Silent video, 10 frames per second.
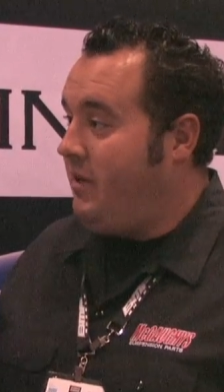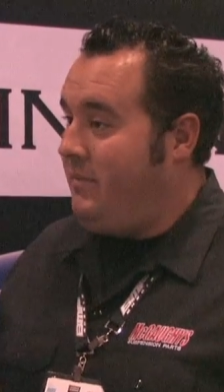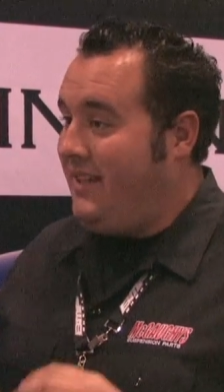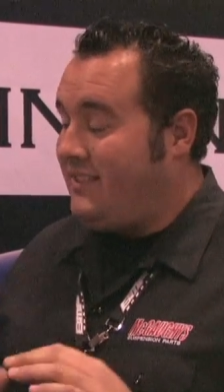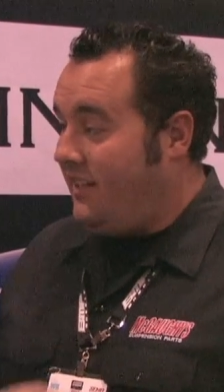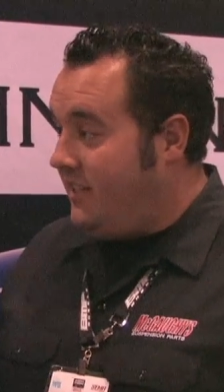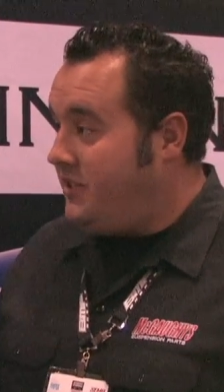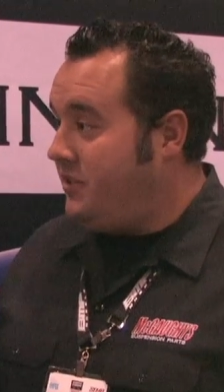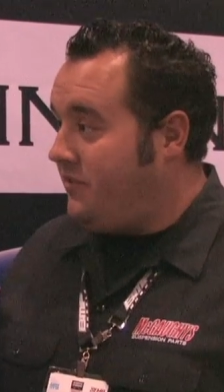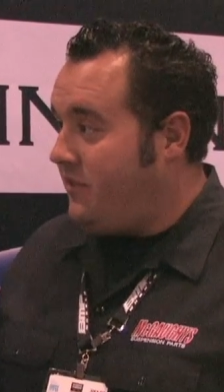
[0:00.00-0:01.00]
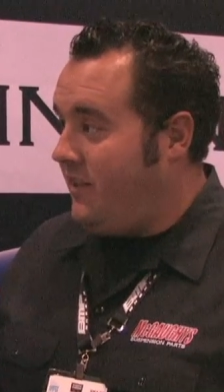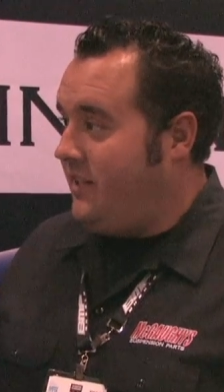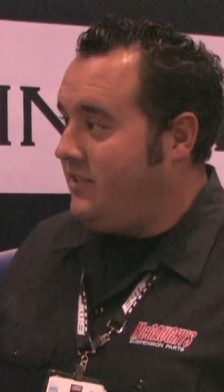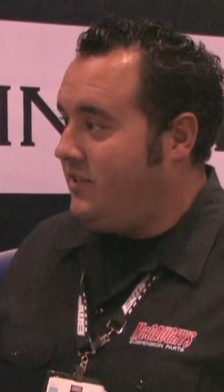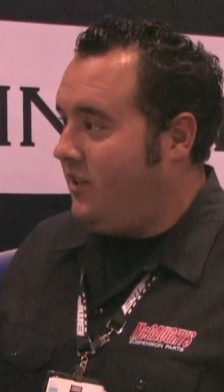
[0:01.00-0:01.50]
but it makes it easier for
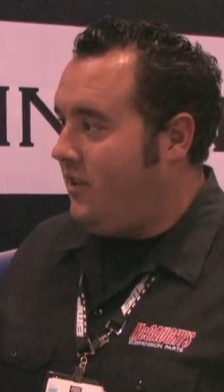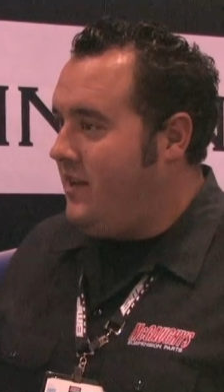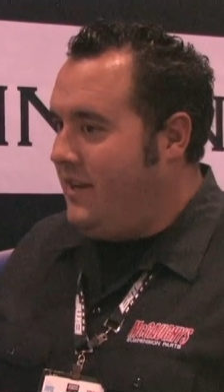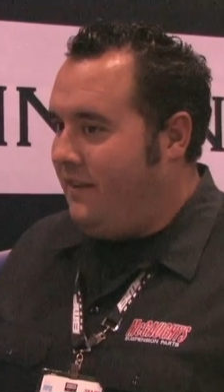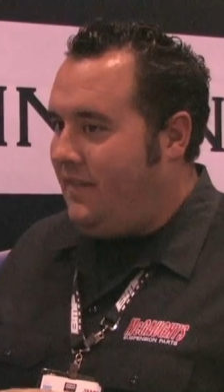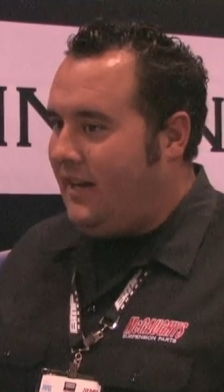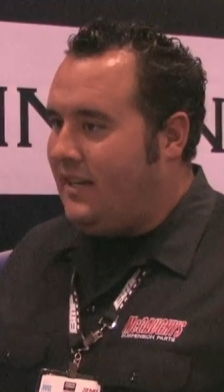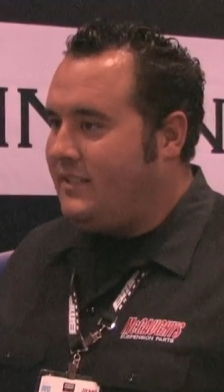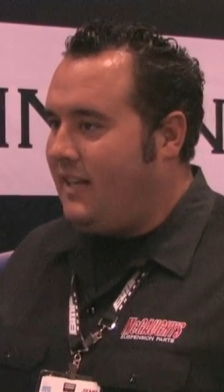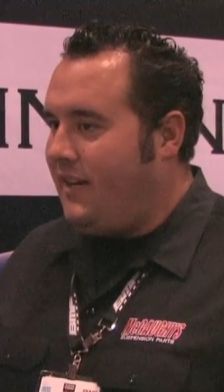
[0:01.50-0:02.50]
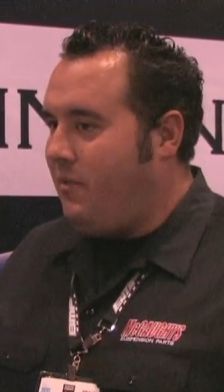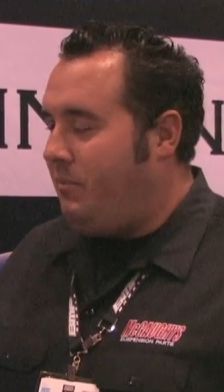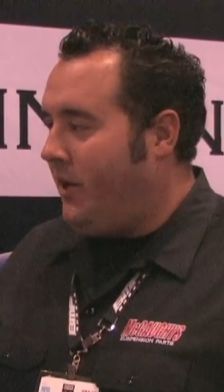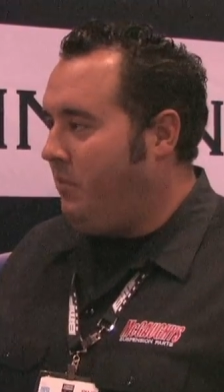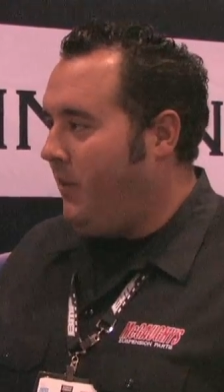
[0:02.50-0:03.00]
the install, that guy's gonna have a
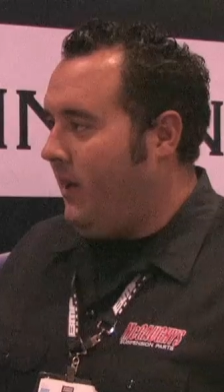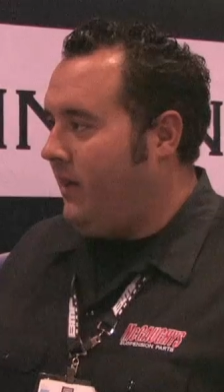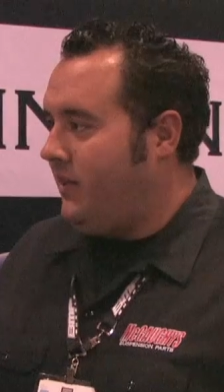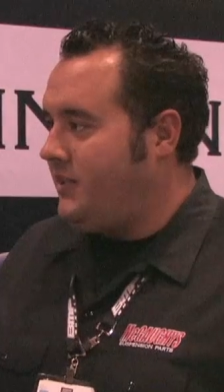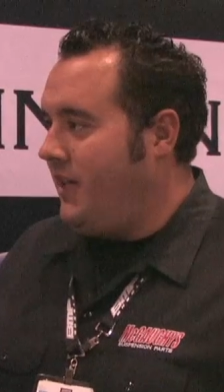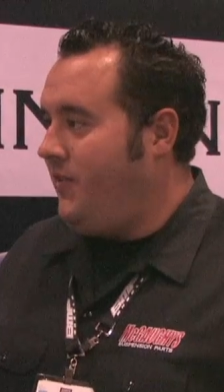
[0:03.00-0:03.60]
better product.